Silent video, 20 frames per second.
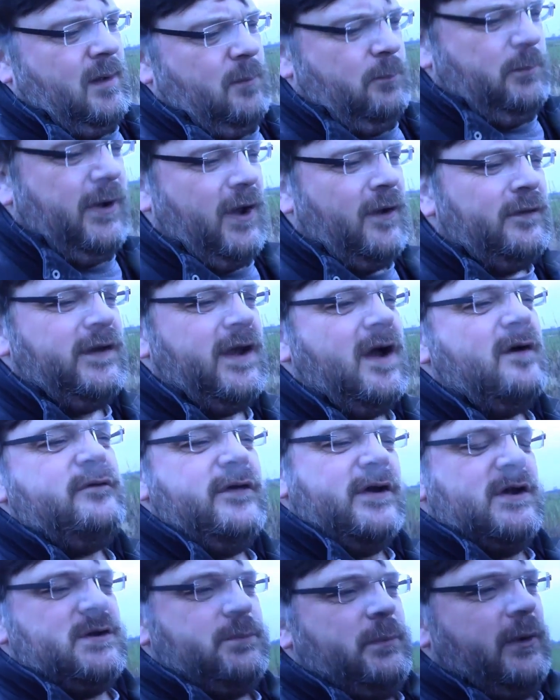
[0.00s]
beyond the
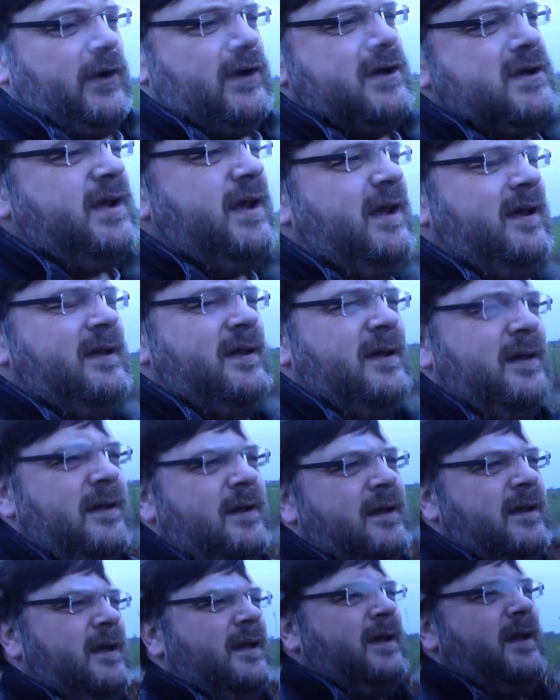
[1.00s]
obvious point
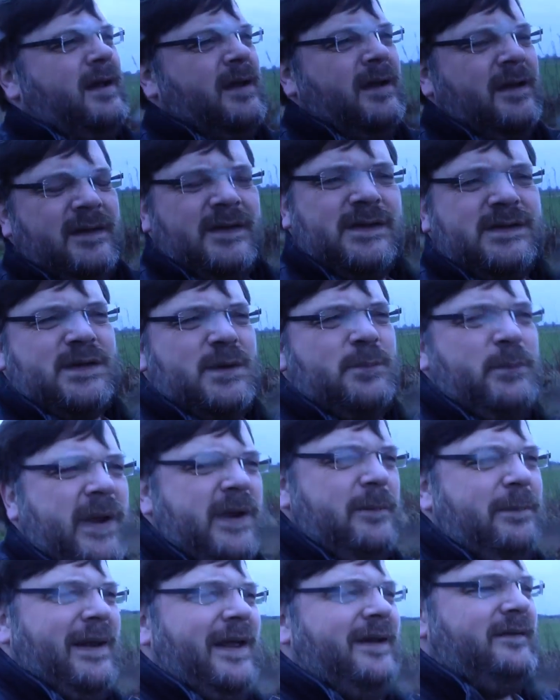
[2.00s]
that some
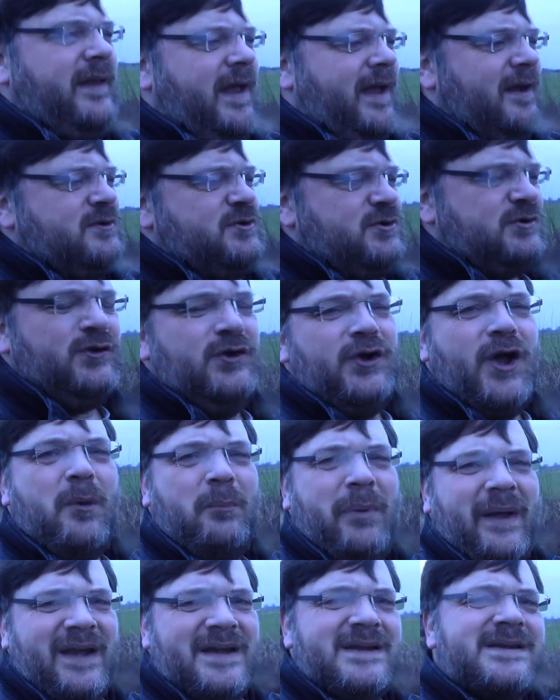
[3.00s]
people out there are just
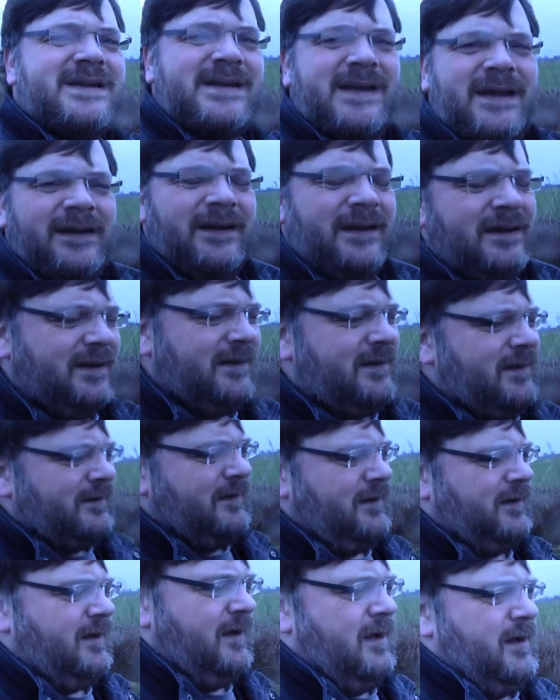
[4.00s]
knobheads
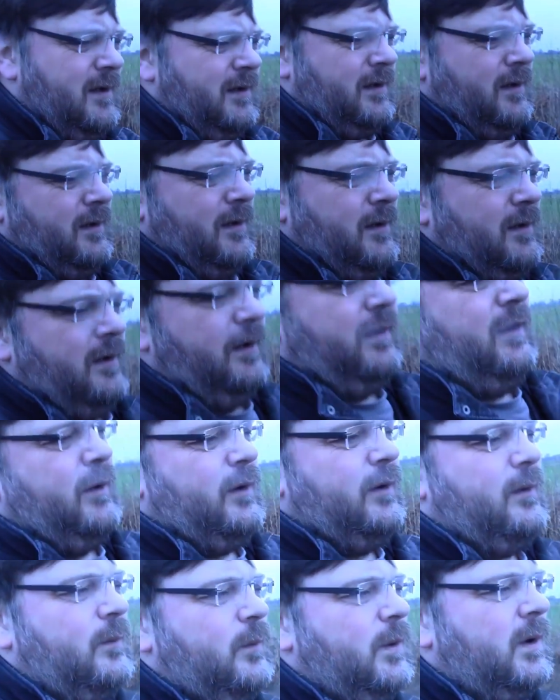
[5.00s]

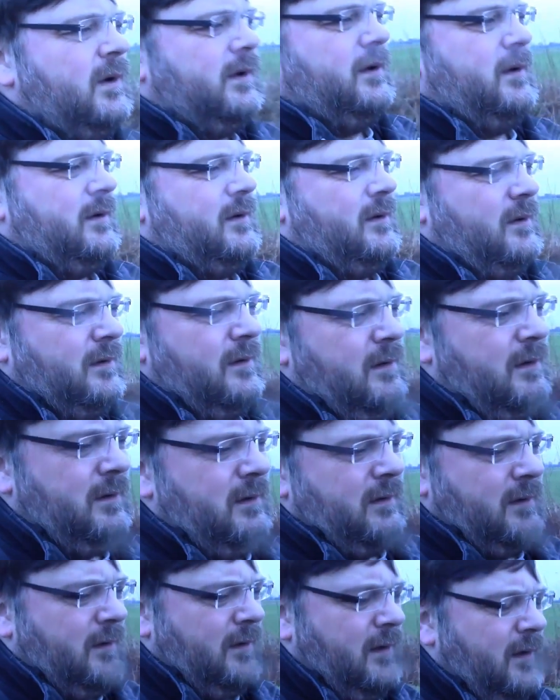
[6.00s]
who
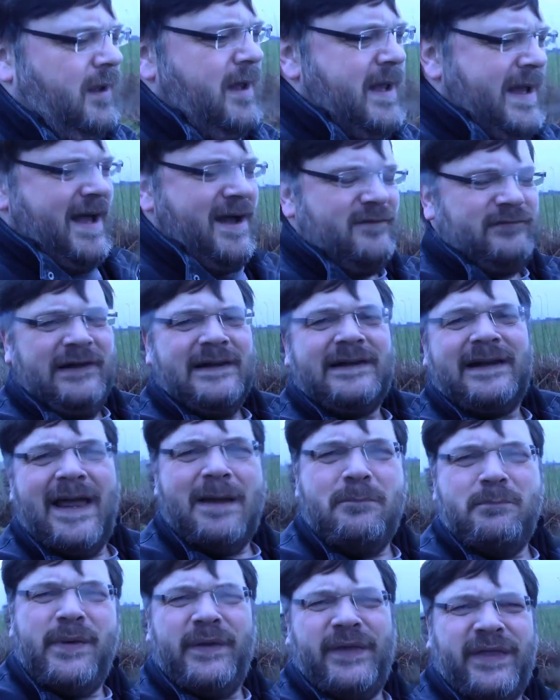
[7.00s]
have little
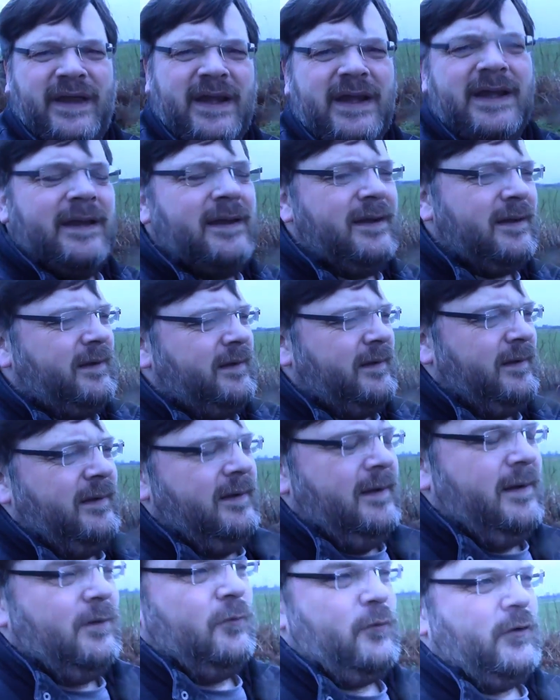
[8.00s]
empathy
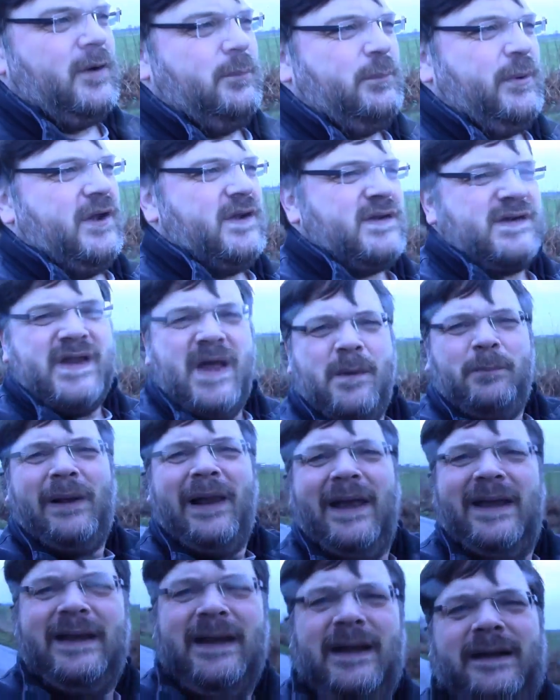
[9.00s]
for the person they're
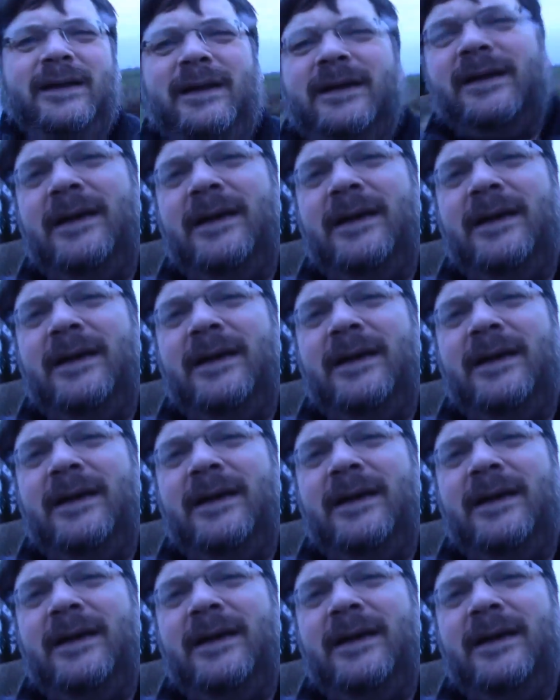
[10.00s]
playing,